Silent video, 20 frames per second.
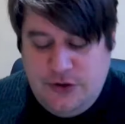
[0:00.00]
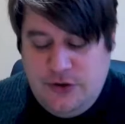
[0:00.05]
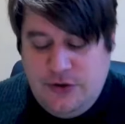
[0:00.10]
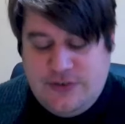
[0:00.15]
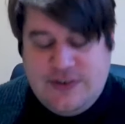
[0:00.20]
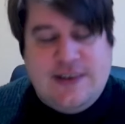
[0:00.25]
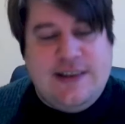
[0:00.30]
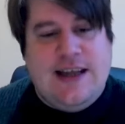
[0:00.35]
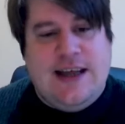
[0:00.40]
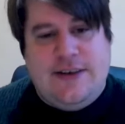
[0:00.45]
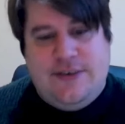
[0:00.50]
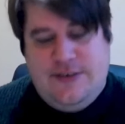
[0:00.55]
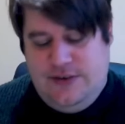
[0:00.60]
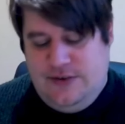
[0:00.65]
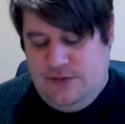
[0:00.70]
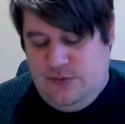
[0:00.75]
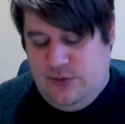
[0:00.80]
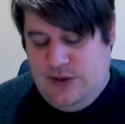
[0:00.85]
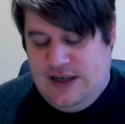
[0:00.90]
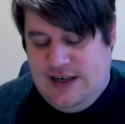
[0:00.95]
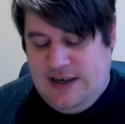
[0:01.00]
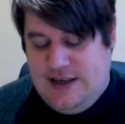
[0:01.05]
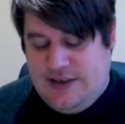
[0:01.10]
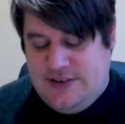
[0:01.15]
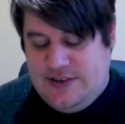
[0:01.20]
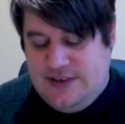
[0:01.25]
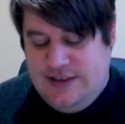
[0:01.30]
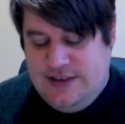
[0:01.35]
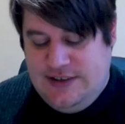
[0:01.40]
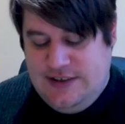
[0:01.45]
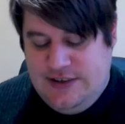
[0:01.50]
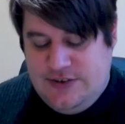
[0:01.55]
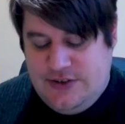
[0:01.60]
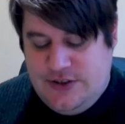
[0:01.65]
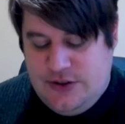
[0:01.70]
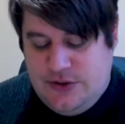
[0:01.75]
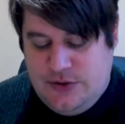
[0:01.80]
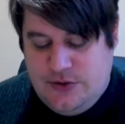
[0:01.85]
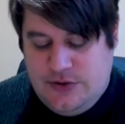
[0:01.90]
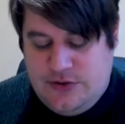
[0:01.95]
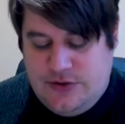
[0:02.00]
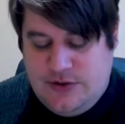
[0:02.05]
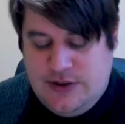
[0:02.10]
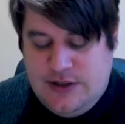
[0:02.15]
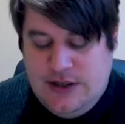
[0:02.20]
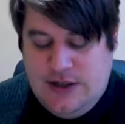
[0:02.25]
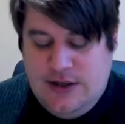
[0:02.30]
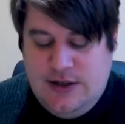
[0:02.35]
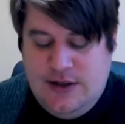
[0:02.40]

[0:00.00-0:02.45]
using that, we can actually deduce